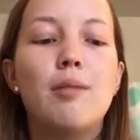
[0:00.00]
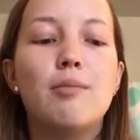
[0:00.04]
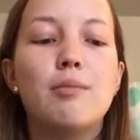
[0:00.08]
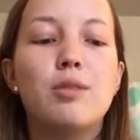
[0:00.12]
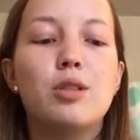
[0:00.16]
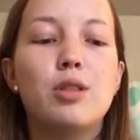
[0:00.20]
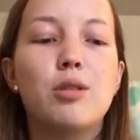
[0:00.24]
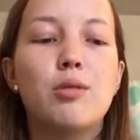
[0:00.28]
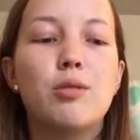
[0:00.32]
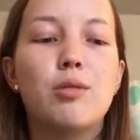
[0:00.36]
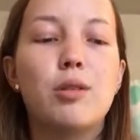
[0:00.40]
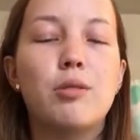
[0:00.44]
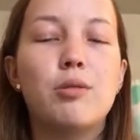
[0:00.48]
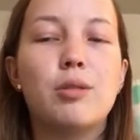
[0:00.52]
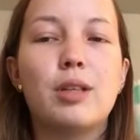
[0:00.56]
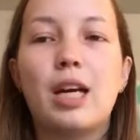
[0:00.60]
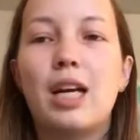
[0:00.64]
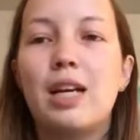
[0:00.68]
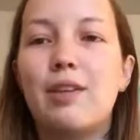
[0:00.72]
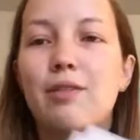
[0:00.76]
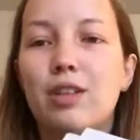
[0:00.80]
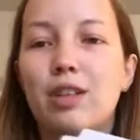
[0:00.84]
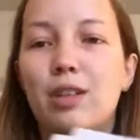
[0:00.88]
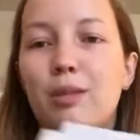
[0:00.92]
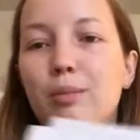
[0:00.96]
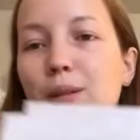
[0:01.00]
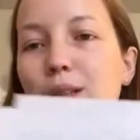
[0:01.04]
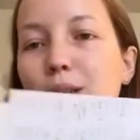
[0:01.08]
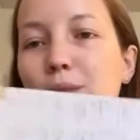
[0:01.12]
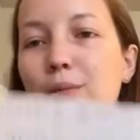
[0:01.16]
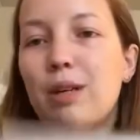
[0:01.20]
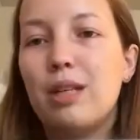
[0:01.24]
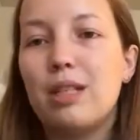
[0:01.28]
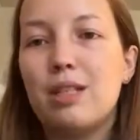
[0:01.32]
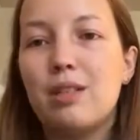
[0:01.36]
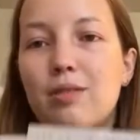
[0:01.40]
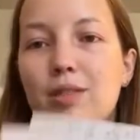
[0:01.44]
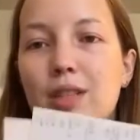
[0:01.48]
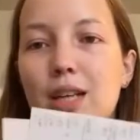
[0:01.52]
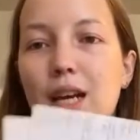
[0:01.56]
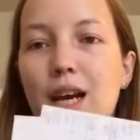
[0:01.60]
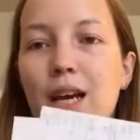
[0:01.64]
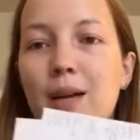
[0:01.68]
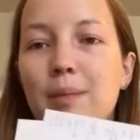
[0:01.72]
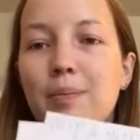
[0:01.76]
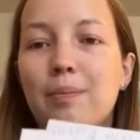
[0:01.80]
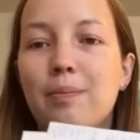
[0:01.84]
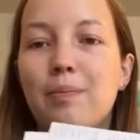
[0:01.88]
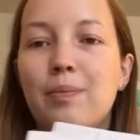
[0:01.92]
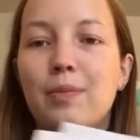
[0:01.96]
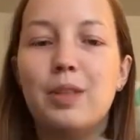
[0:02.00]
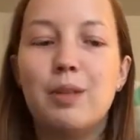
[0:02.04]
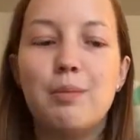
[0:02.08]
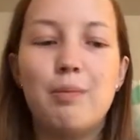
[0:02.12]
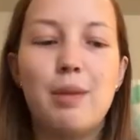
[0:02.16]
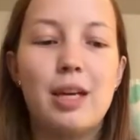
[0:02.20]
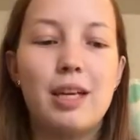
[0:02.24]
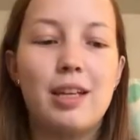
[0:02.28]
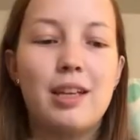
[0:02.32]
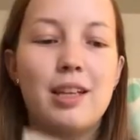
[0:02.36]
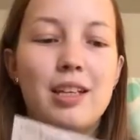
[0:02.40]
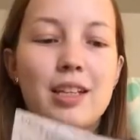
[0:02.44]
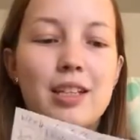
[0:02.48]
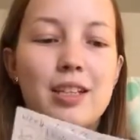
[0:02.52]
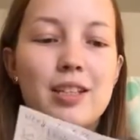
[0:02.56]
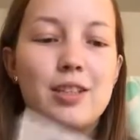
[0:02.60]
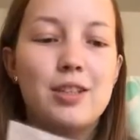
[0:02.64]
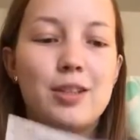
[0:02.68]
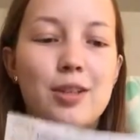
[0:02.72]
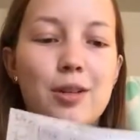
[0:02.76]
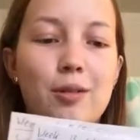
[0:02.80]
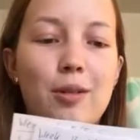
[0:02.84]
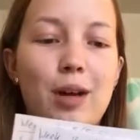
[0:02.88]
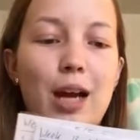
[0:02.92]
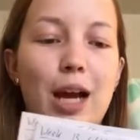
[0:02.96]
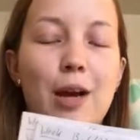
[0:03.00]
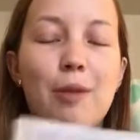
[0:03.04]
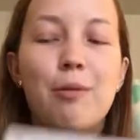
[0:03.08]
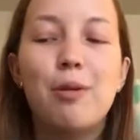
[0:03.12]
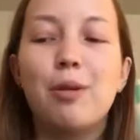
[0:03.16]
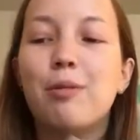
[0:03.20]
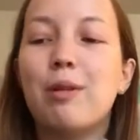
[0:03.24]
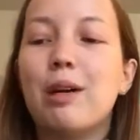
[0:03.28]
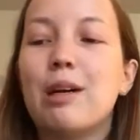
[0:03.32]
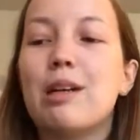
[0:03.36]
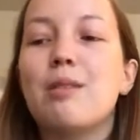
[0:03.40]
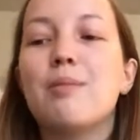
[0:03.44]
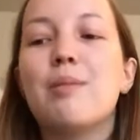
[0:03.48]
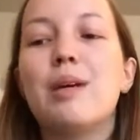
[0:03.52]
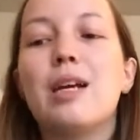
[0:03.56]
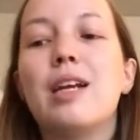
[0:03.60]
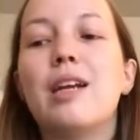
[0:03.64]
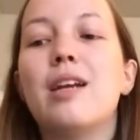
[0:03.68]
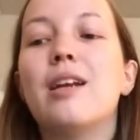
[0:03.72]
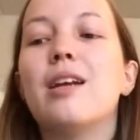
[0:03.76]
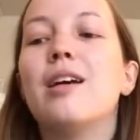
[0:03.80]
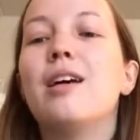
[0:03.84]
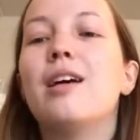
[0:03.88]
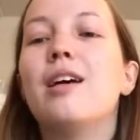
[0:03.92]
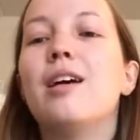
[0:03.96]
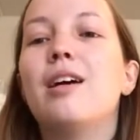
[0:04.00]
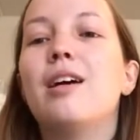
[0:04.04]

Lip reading: So it was kind of a complete waste of time to make this. So I would recommend